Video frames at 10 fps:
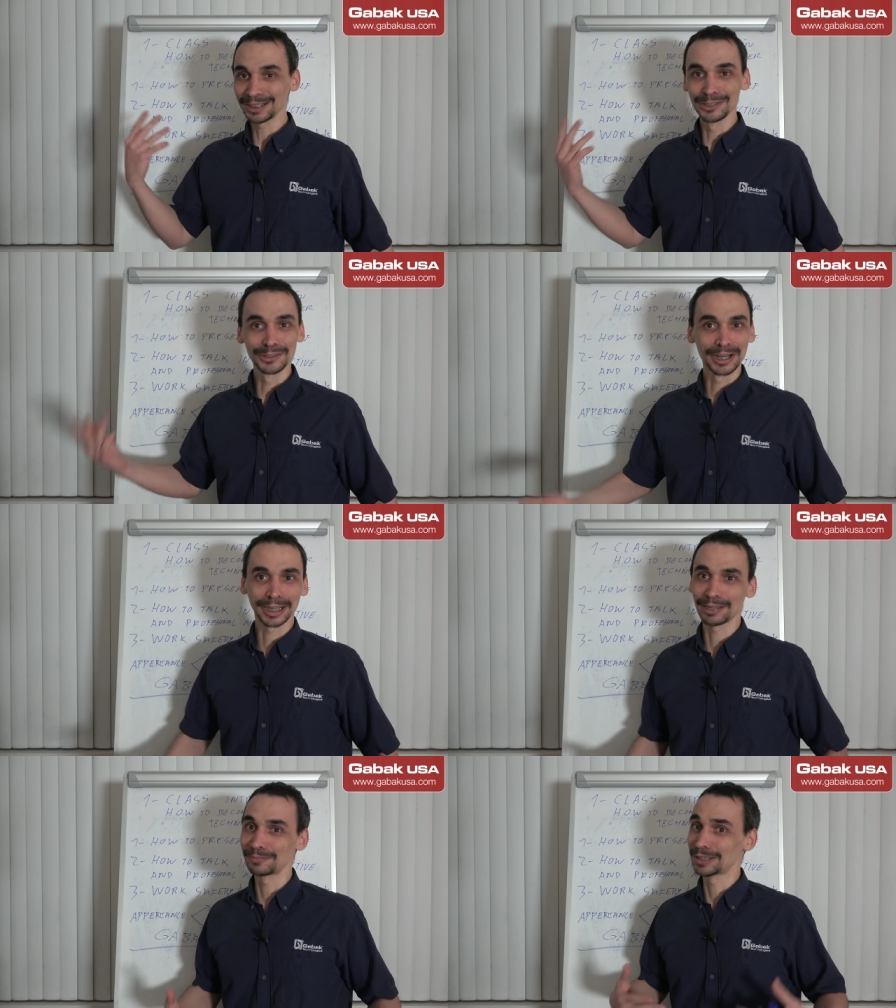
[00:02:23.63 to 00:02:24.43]
or I
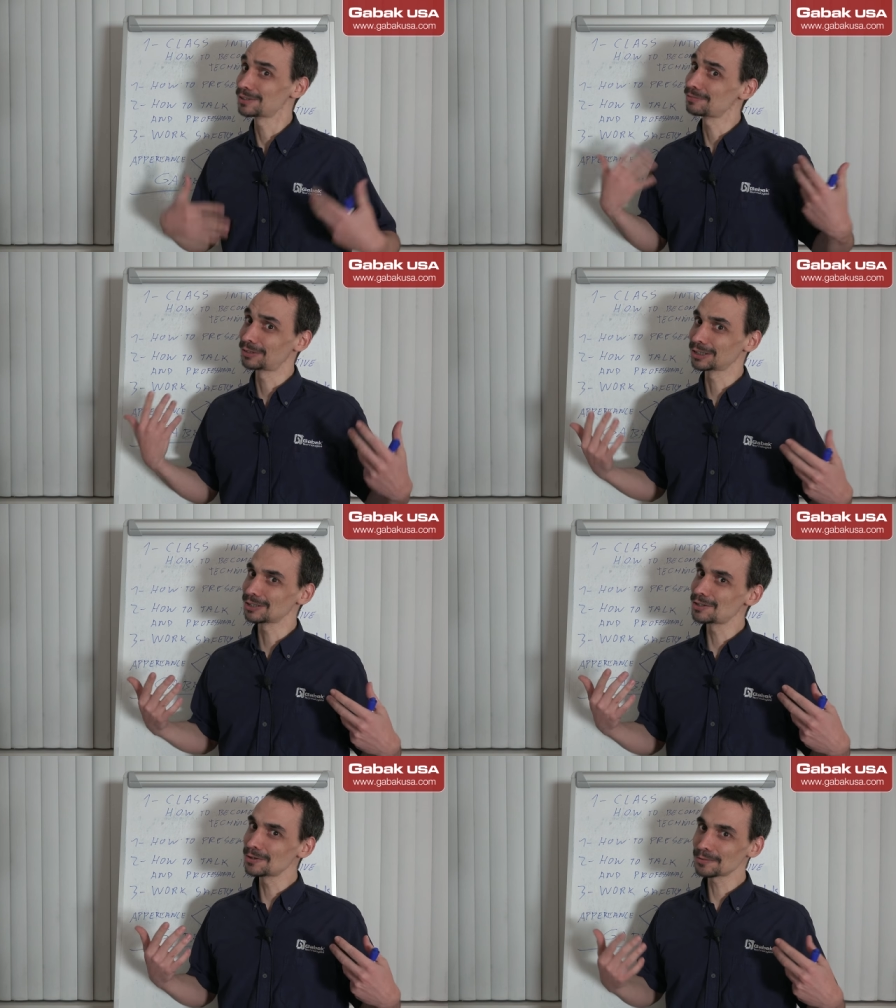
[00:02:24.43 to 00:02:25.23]
have a different
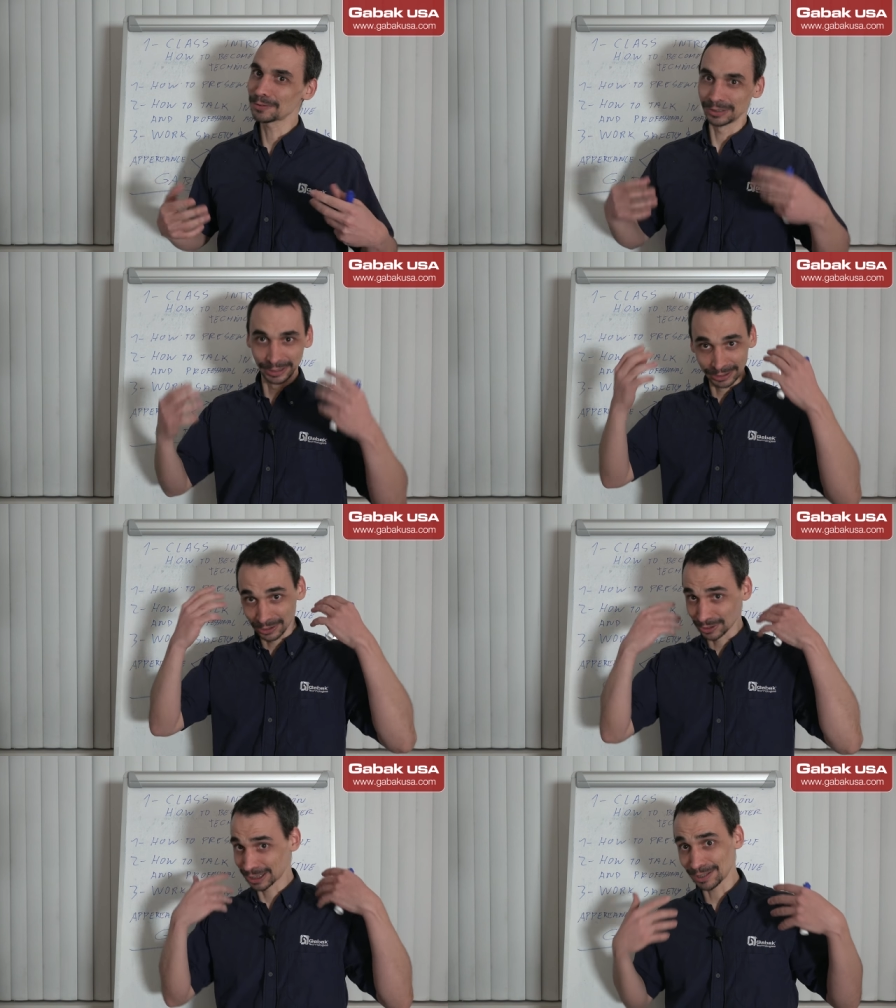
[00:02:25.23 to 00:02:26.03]
clothes, and
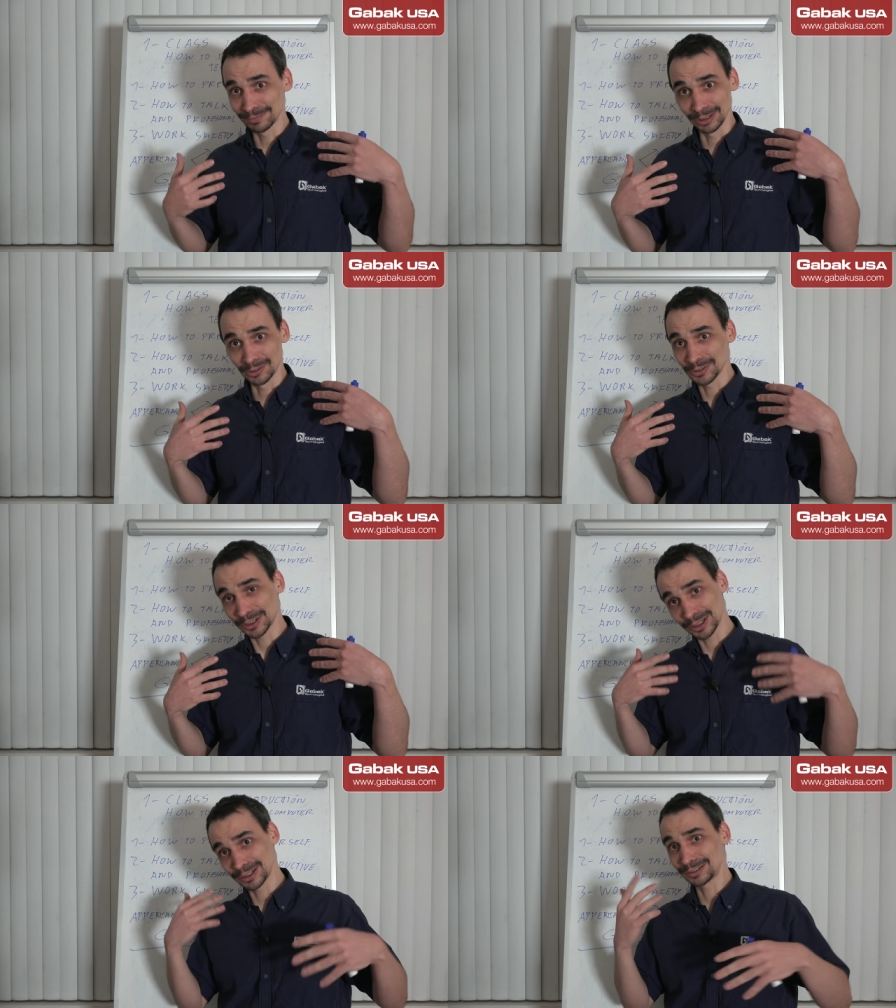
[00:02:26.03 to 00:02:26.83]
I have long
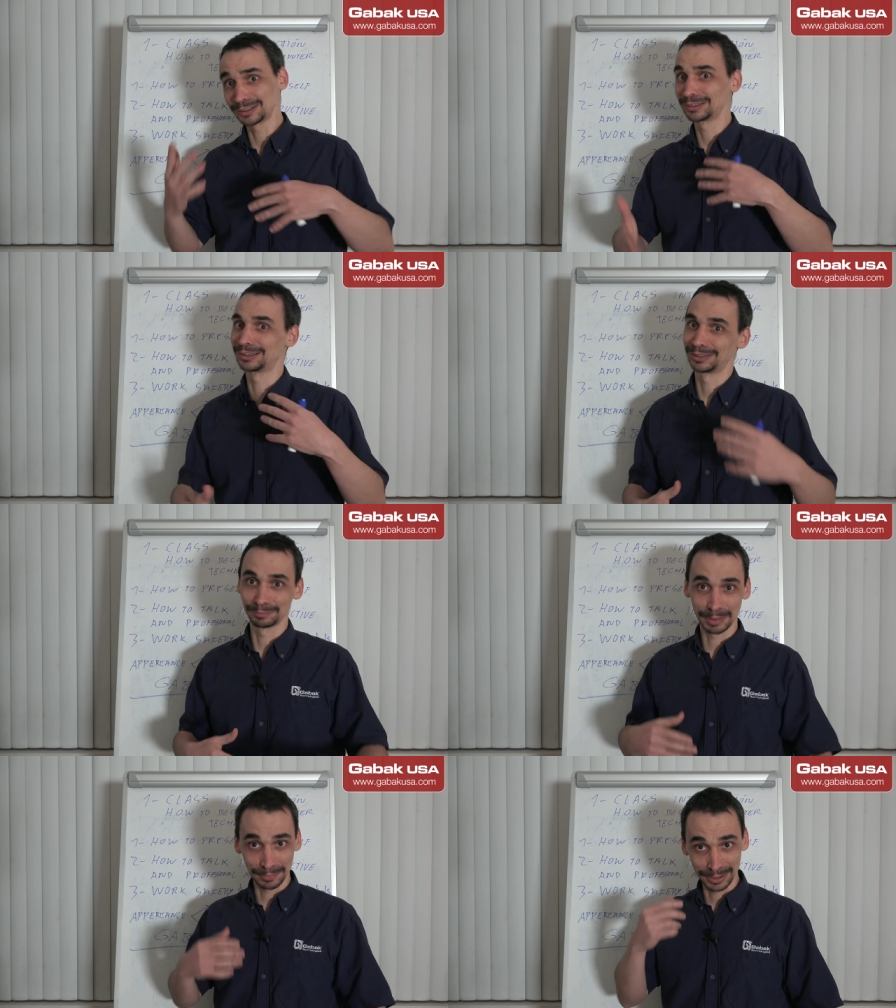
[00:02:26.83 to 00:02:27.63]
hair, or
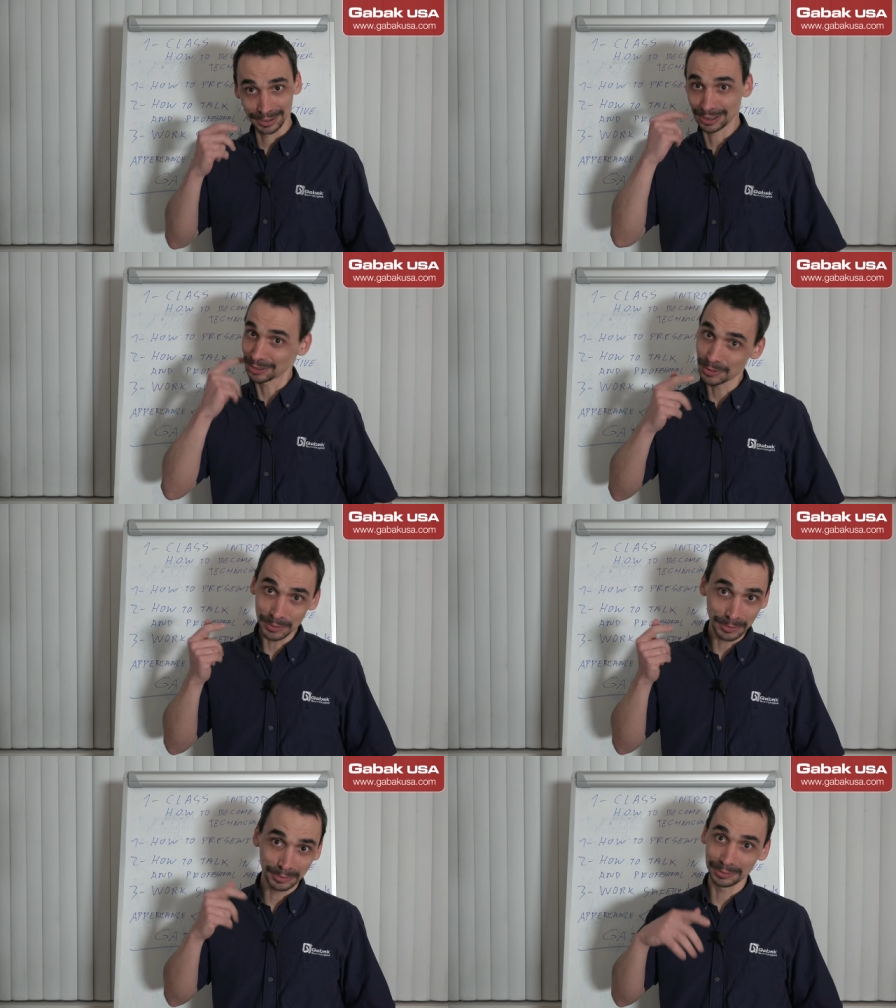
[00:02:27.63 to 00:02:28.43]
maybe a tattoo,
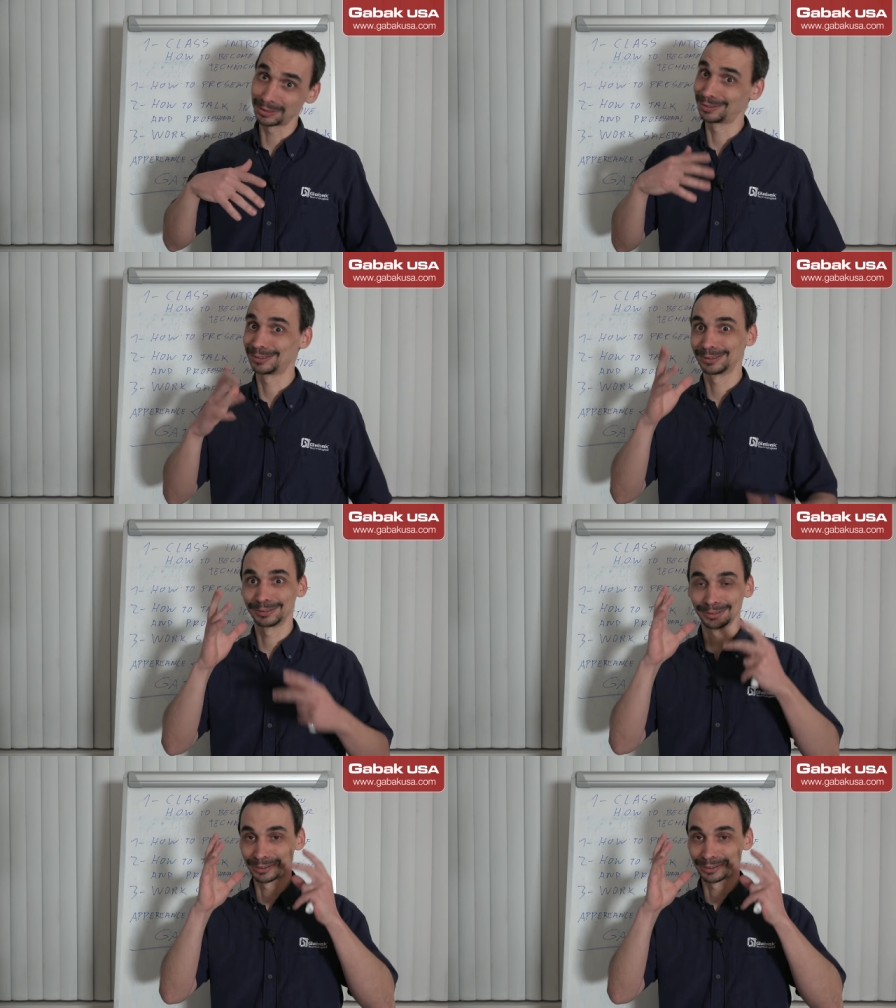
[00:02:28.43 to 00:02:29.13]
or